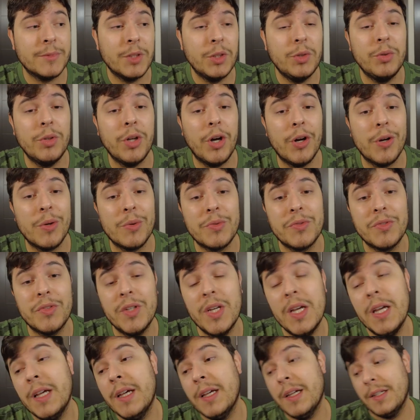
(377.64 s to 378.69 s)
Who knows?
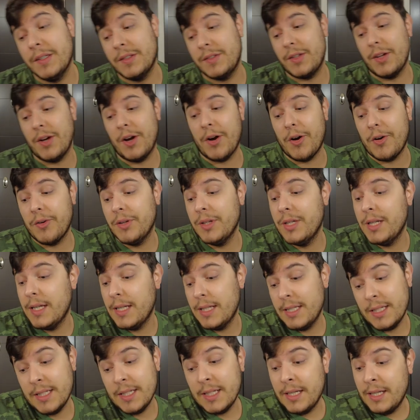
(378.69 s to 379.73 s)
So,
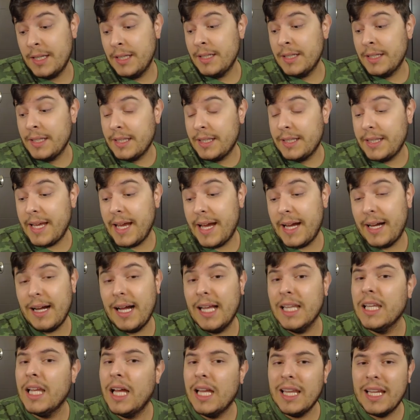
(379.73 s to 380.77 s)
yeah,
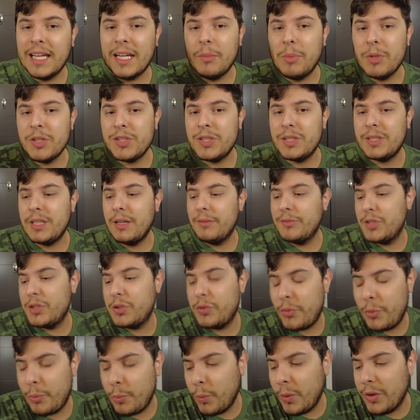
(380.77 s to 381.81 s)
a, like a bunch of stuff
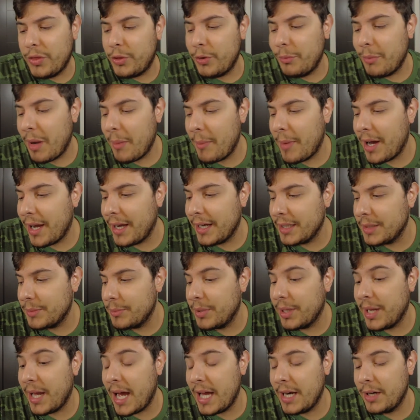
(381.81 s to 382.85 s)
just went through my mind,
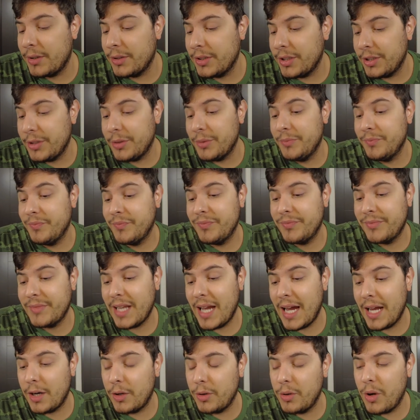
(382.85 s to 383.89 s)
but I don't know.
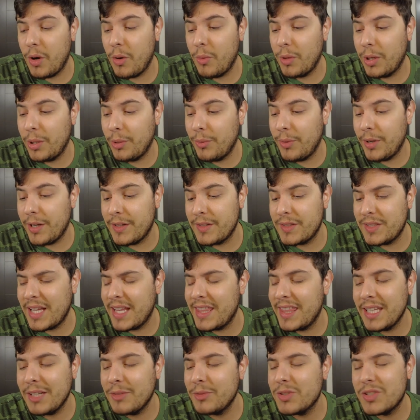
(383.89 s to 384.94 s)
I don't know what it was. I
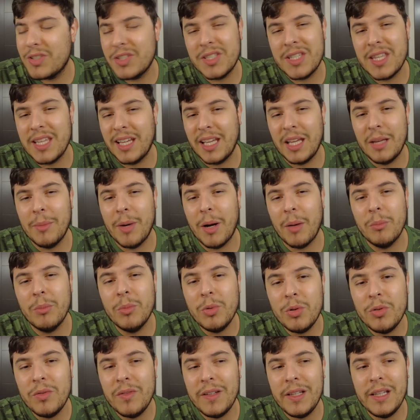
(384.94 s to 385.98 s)
think it was just thinking about
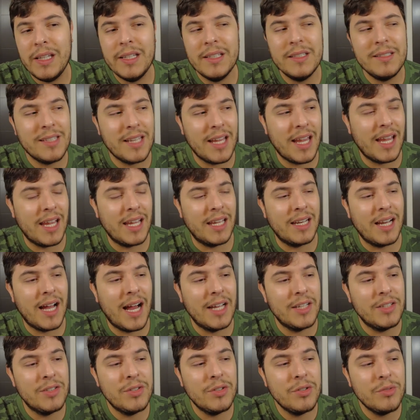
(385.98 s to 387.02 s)
movies, and
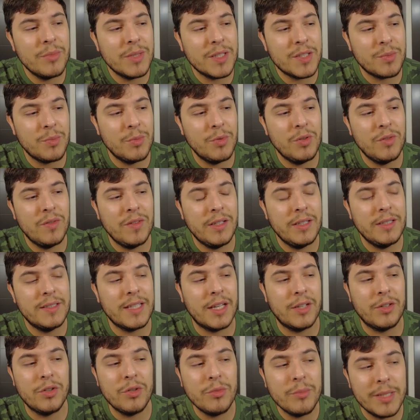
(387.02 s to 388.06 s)
I do miss movies.
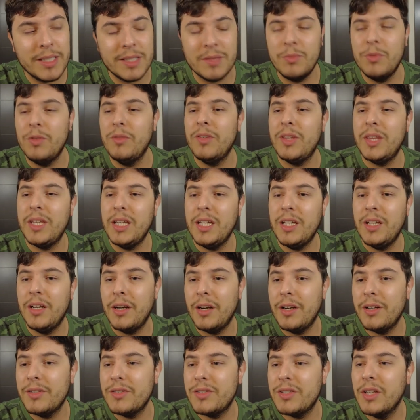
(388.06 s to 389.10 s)
I do miss movie
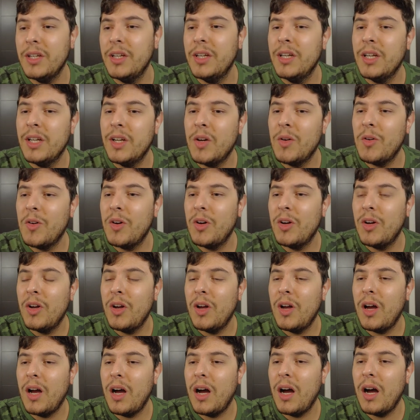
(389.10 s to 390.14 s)
theaters.
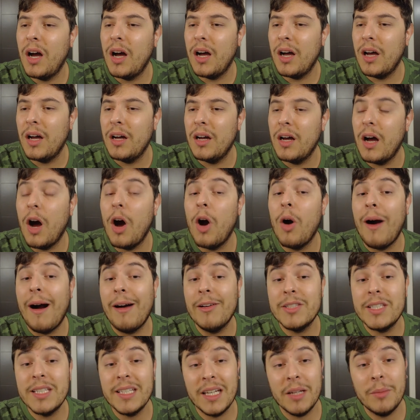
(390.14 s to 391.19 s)
Uh, oh, I
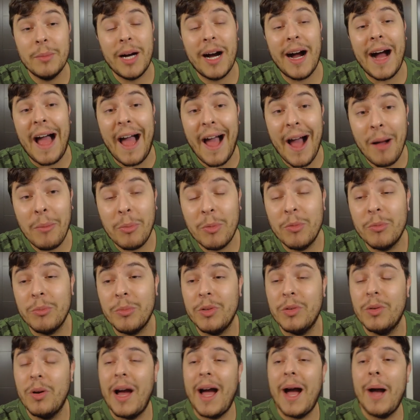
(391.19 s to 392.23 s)
was thinking about
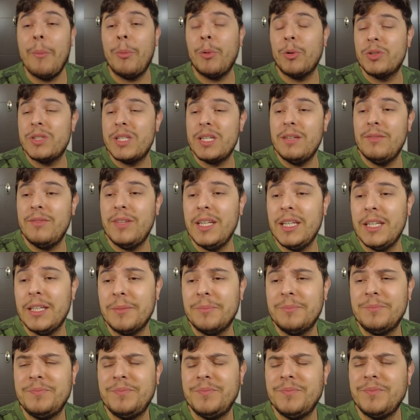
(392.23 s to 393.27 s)
Apple Apple TV.